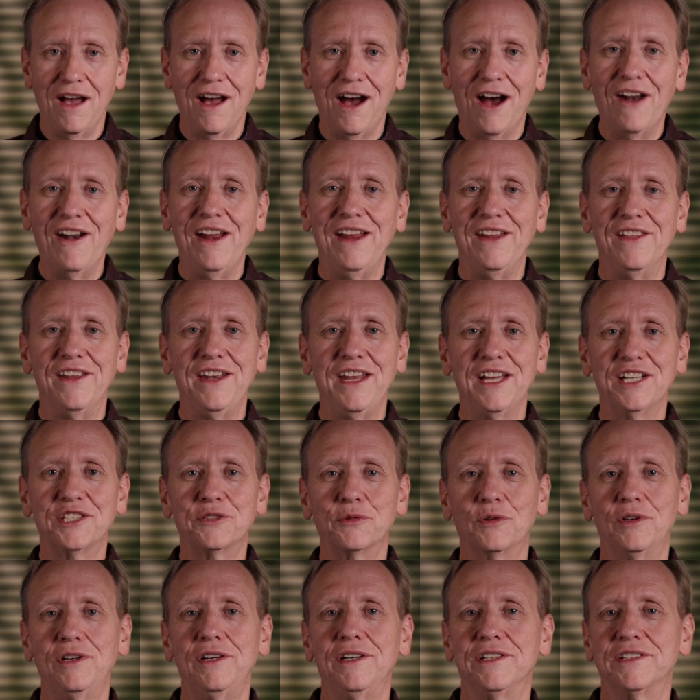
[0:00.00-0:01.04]
All right, the next
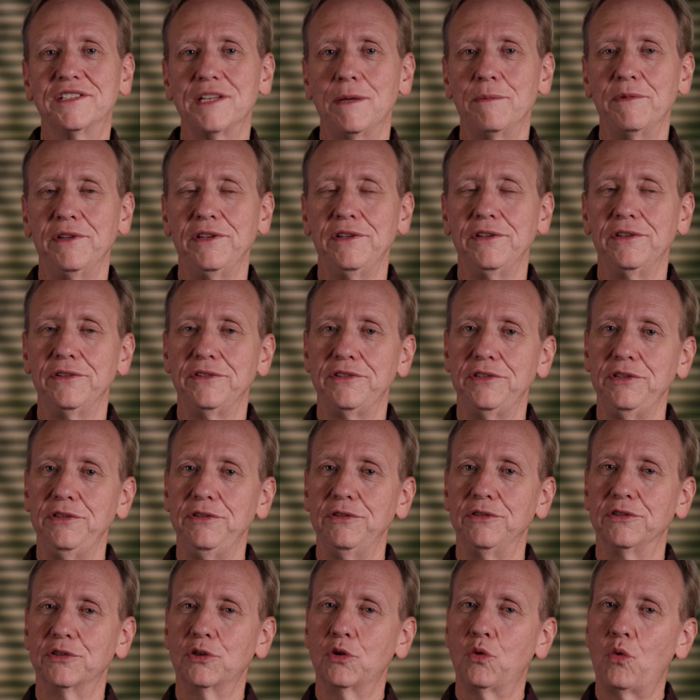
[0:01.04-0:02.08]
word is something that you
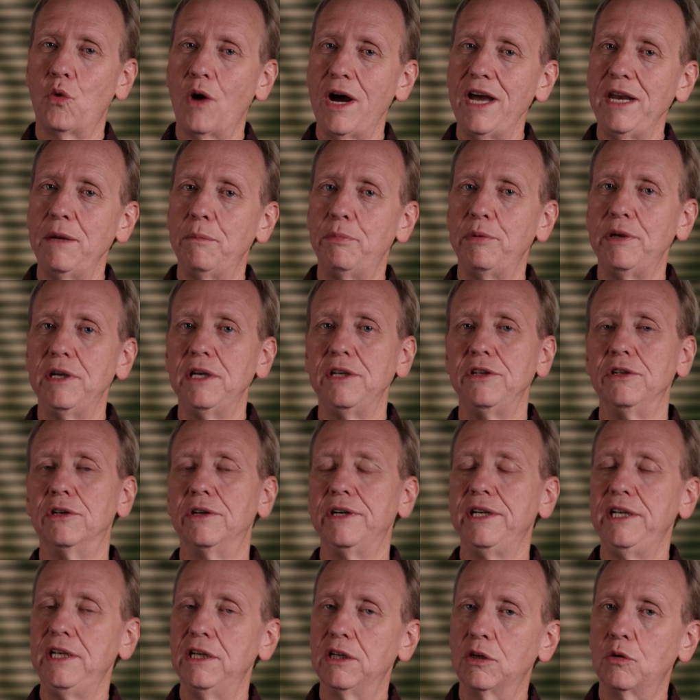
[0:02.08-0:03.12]
use quite a bit. You'll
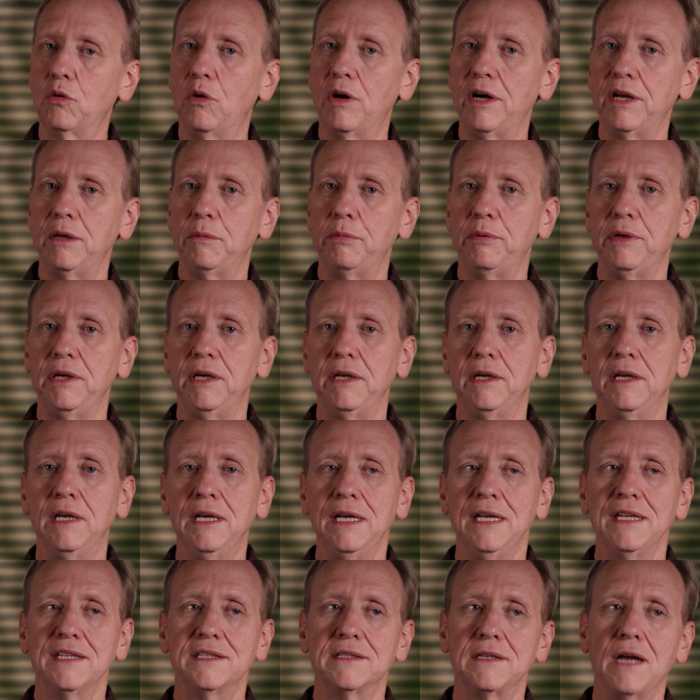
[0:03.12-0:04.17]
hear quite a bit.
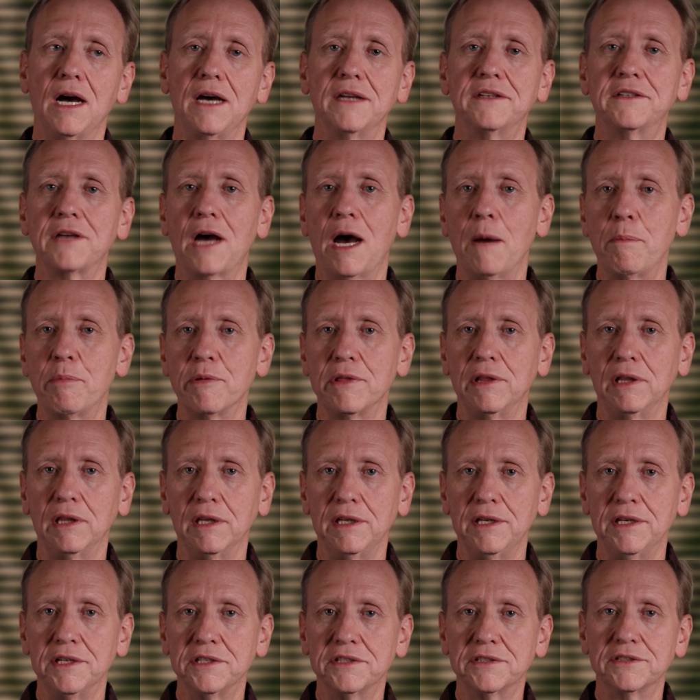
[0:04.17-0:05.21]
It's not top of the
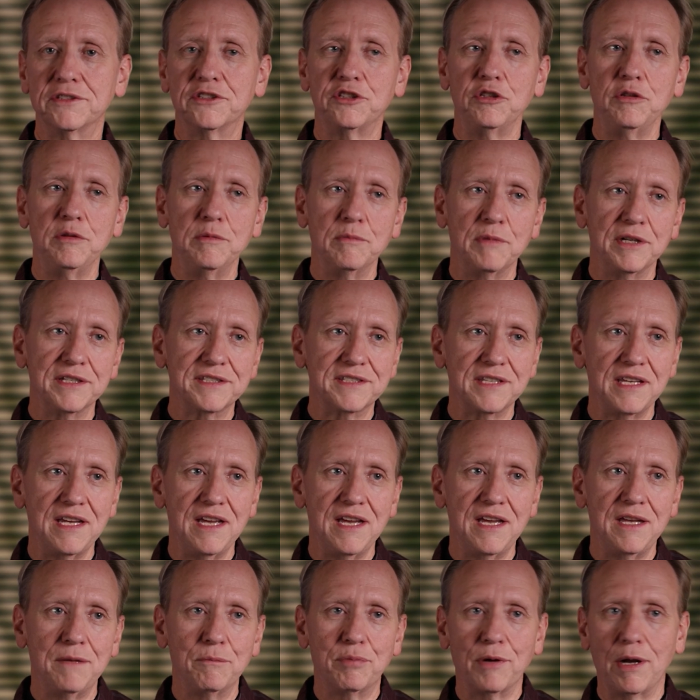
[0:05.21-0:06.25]
list.
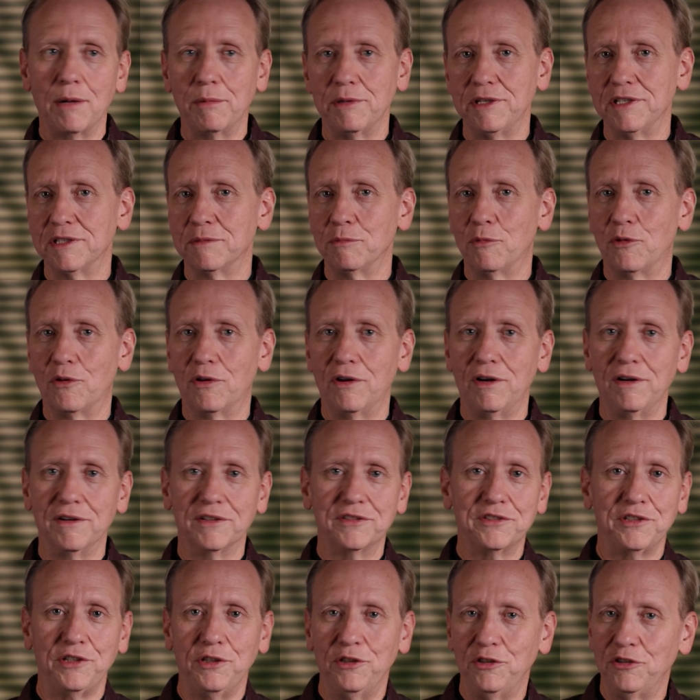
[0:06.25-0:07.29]
Sumimasen probably is more.
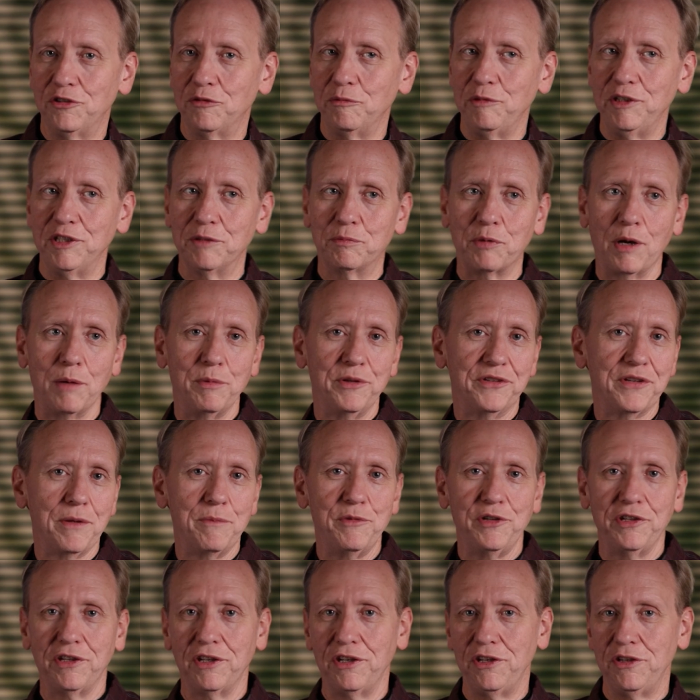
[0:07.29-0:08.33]
Excuse me is probably something
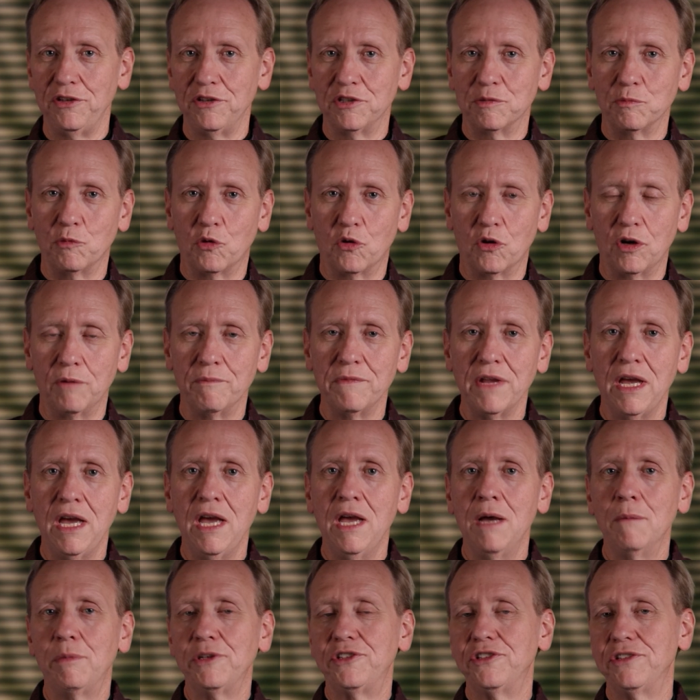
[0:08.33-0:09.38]
you're going to use more.
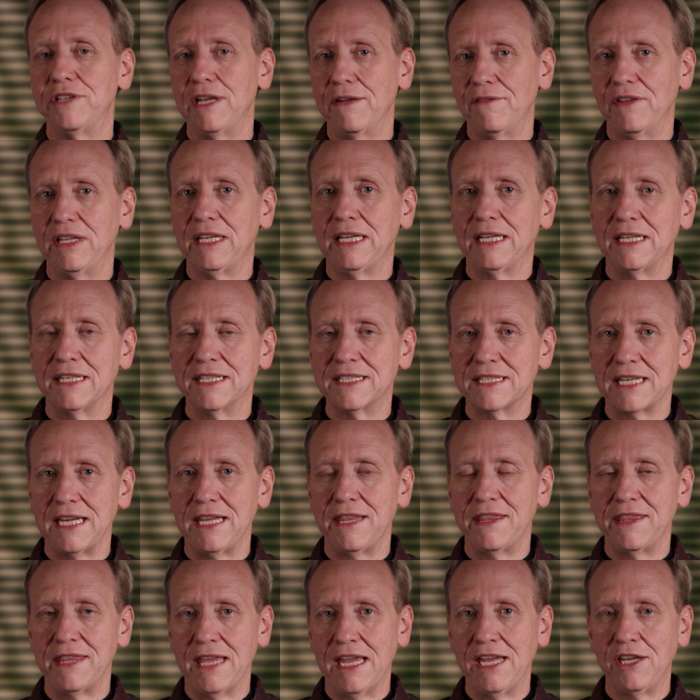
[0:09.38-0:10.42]
But you're definitely going to say
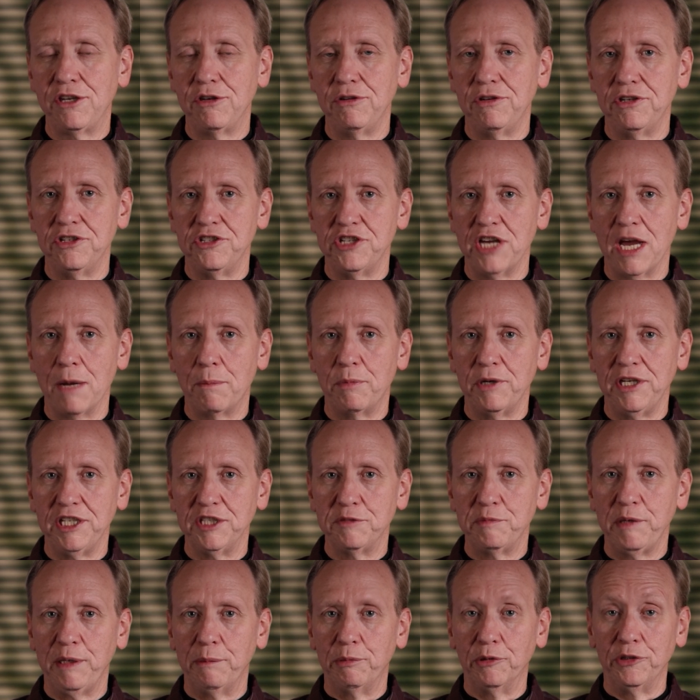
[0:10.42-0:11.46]
thank you to Japanese
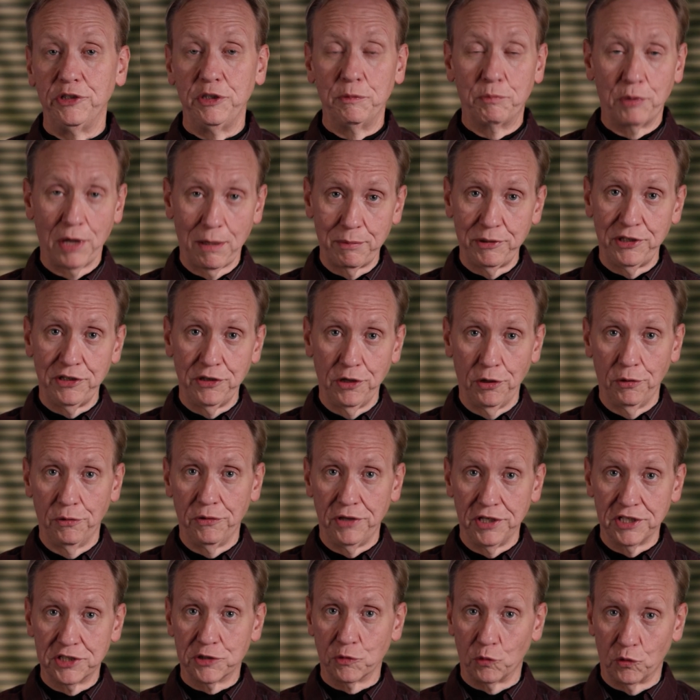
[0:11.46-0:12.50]
people. And you probably know
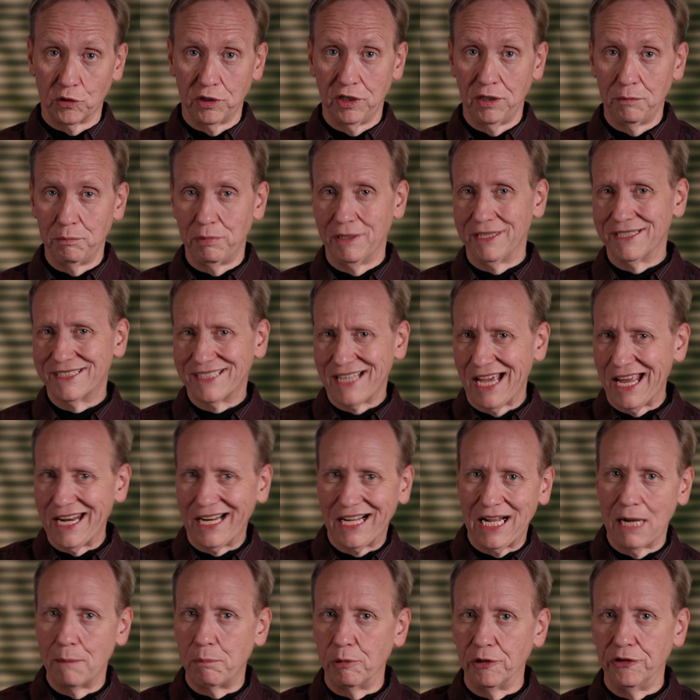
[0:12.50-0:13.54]
this word, but it's got a
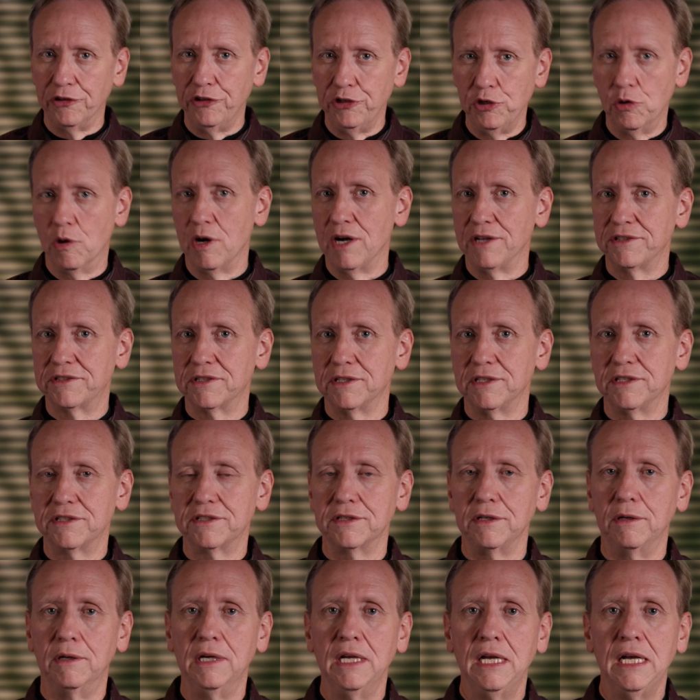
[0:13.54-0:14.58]
couple nuances.
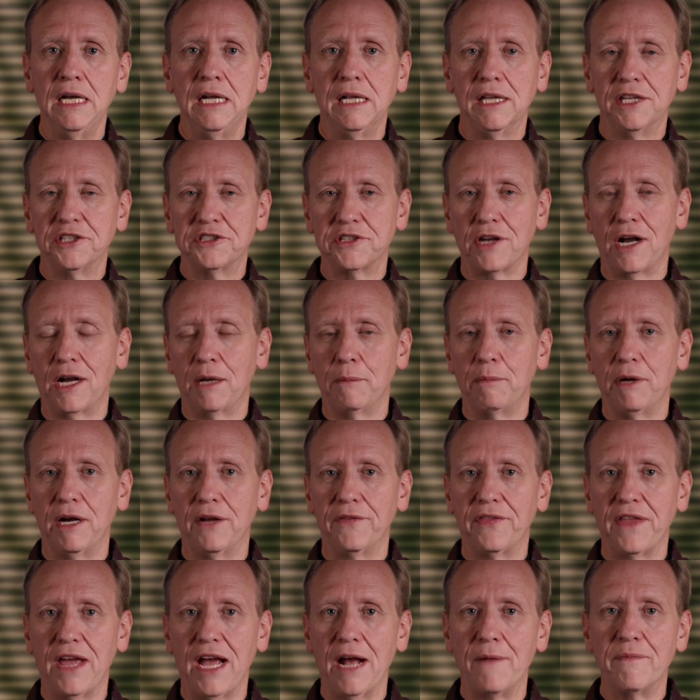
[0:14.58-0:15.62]
So let's talk
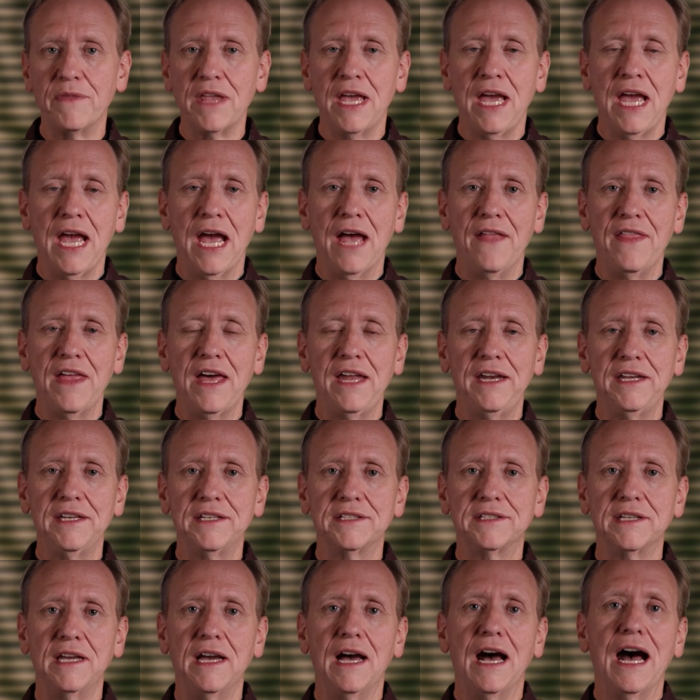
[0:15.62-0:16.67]
about that. And that is
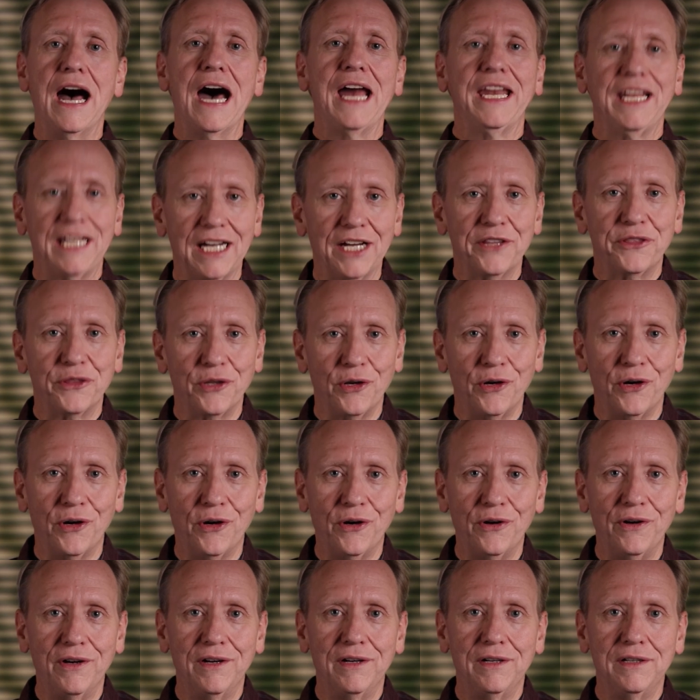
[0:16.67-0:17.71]
that
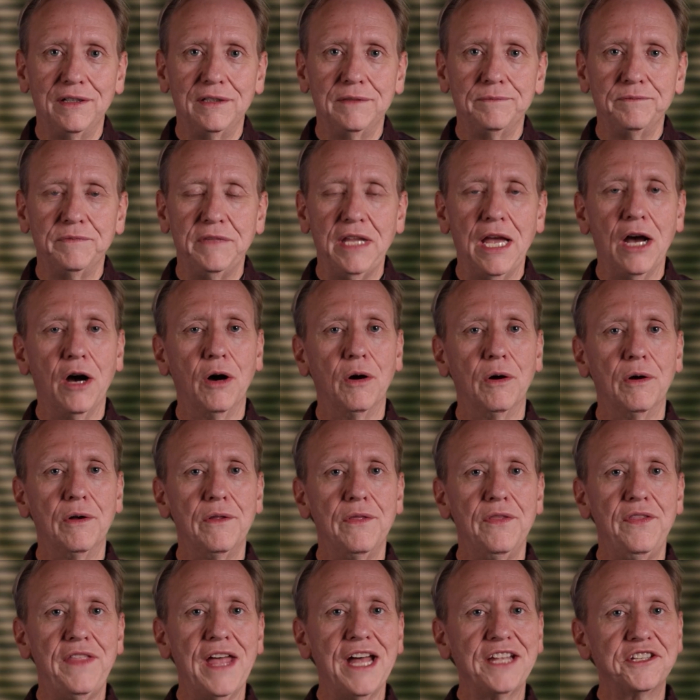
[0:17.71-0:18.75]
arigato. Now,
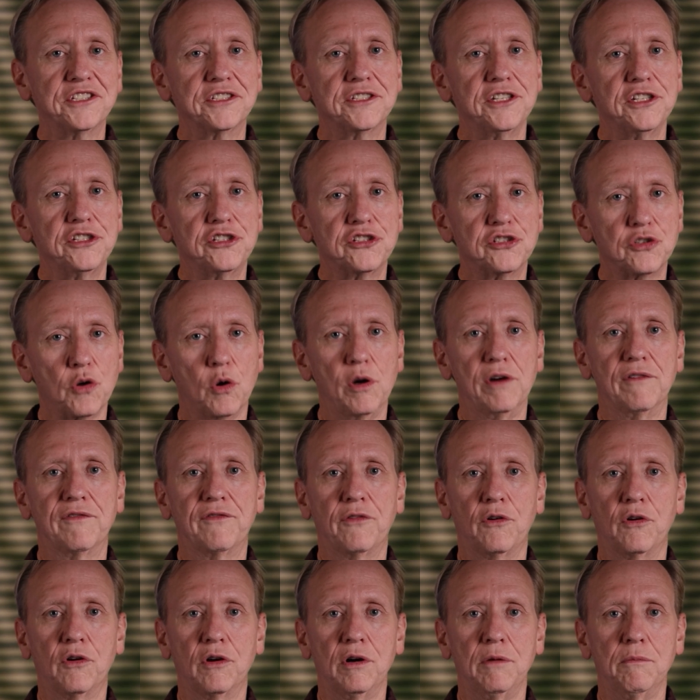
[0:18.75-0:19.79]
that's the short
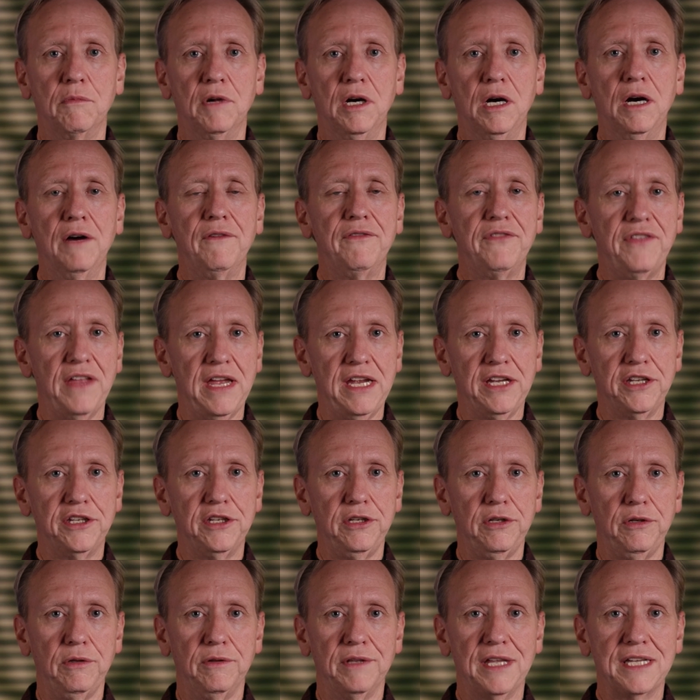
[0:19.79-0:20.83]
form of thank
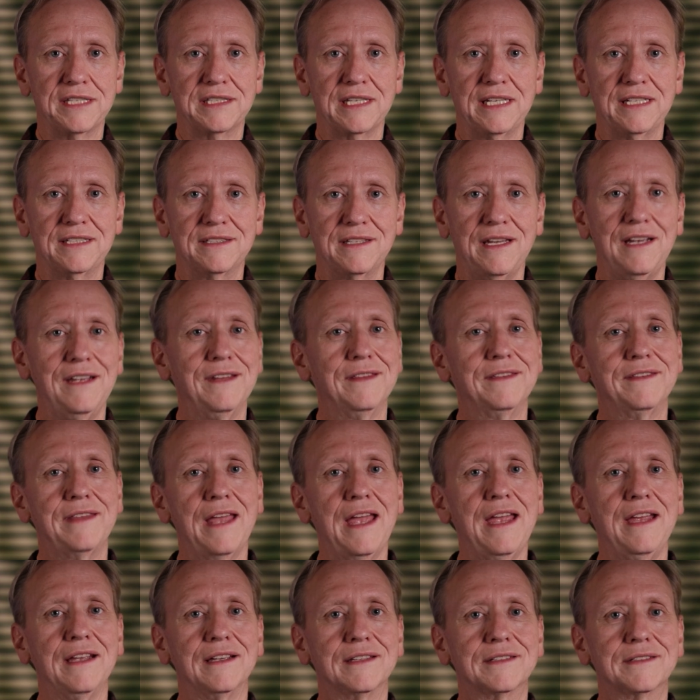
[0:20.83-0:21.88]
you. That's like saying
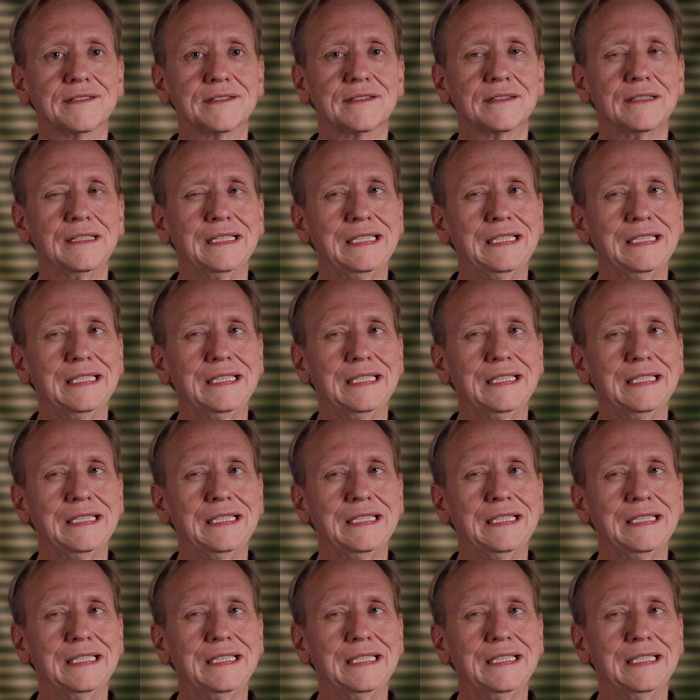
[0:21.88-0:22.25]
thanks.